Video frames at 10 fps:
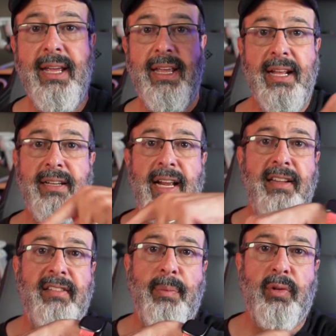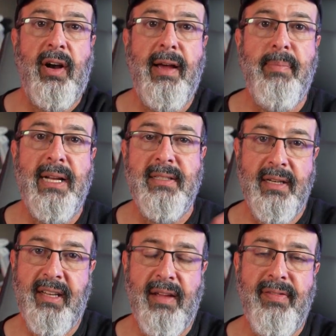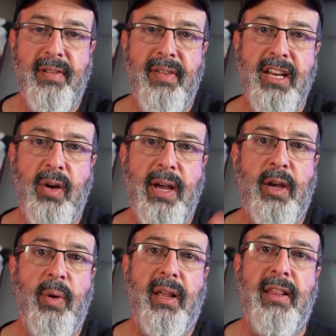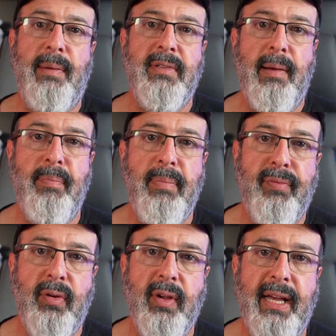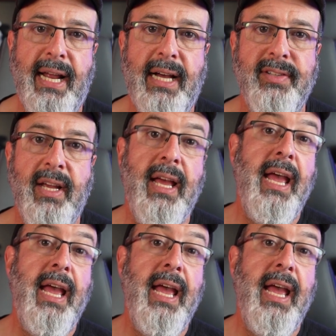hit that subscribe button, give the video a quick thumbs up before you head out,